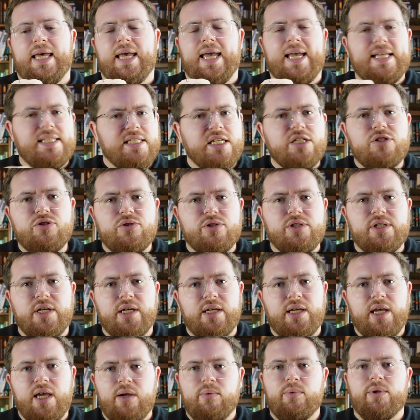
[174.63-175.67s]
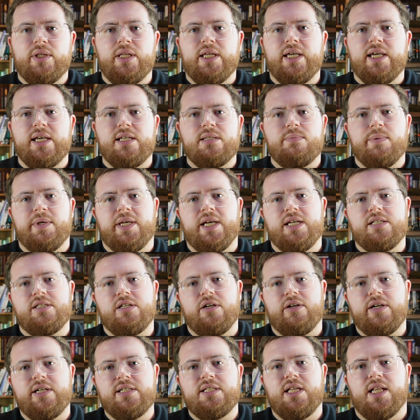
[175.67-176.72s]
It's interesting. It really is, because
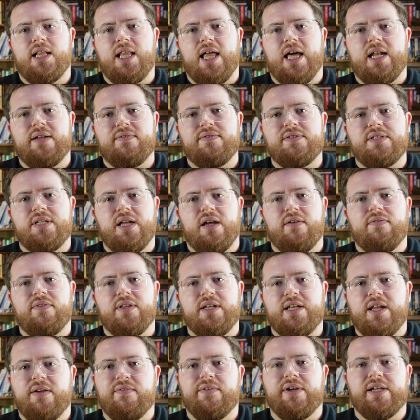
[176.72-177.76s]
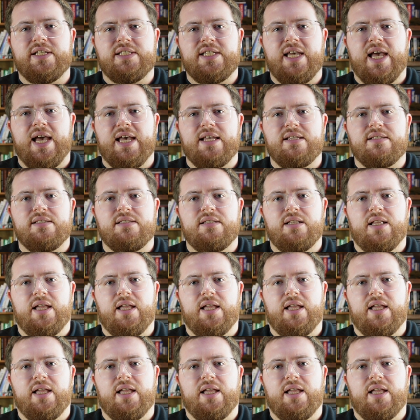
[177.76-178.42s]
there is a lot of stuff that never gets asked.